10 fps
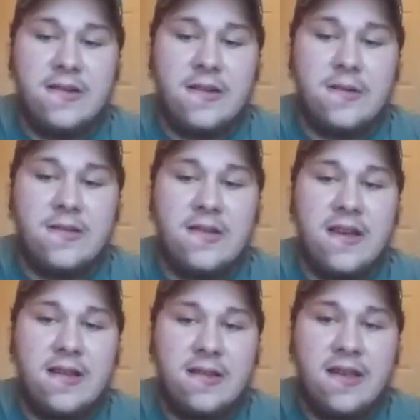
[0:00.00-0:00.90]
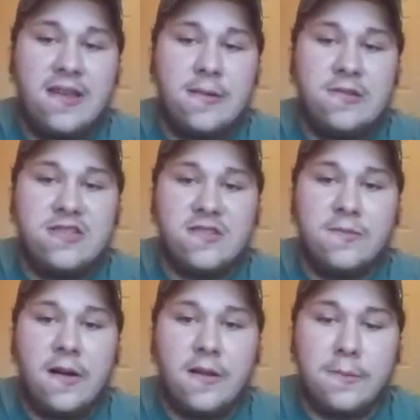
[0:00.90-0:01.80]
You get like, it would just
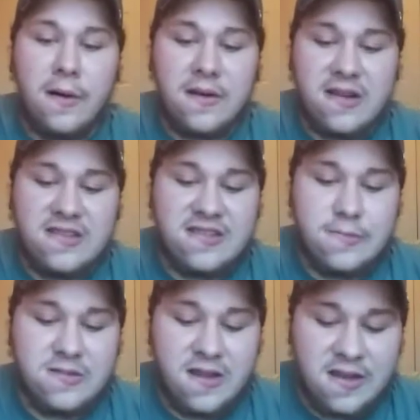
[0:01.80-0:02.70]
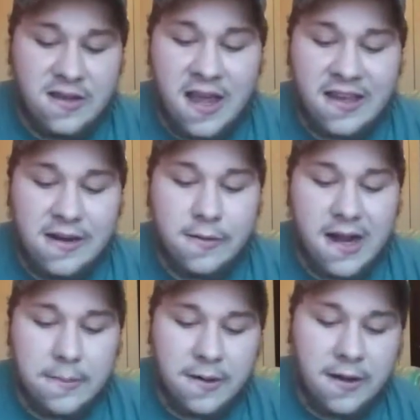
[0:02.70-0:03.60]
fall apart. It seems like I can
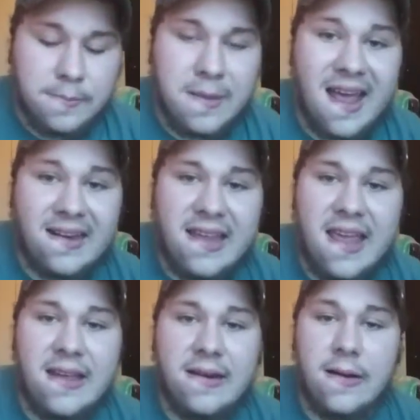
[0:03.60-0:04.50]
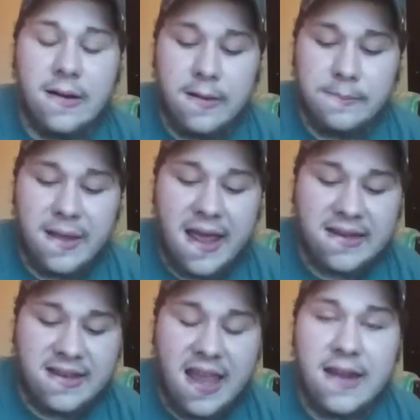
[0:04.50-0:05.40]
grab an unpacked can of
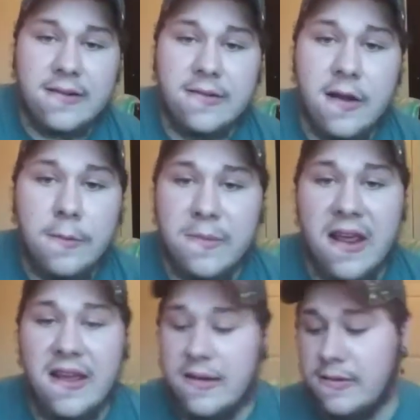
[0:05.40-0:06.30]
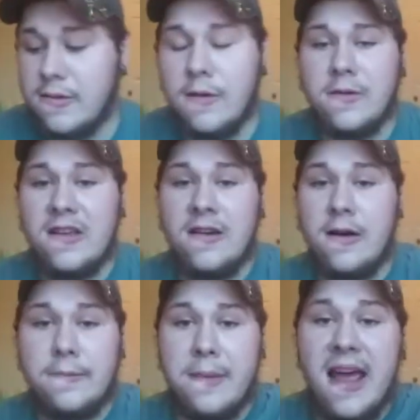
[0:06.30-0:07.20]
Copenhagen, throw it in
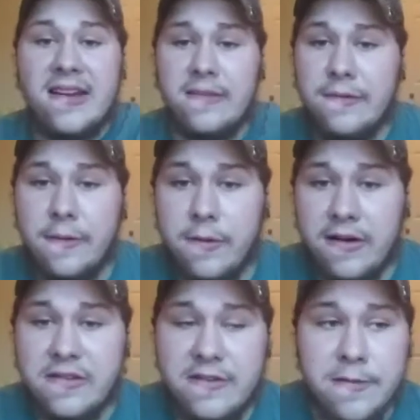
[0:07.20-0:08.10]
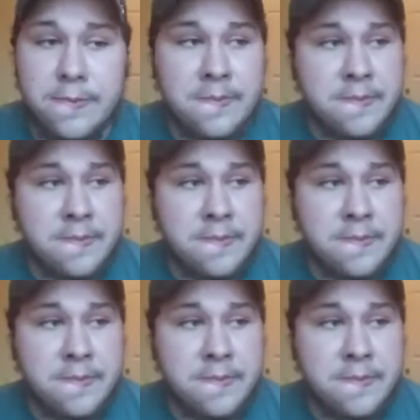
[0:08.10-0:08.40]
unpacked if I wanted to.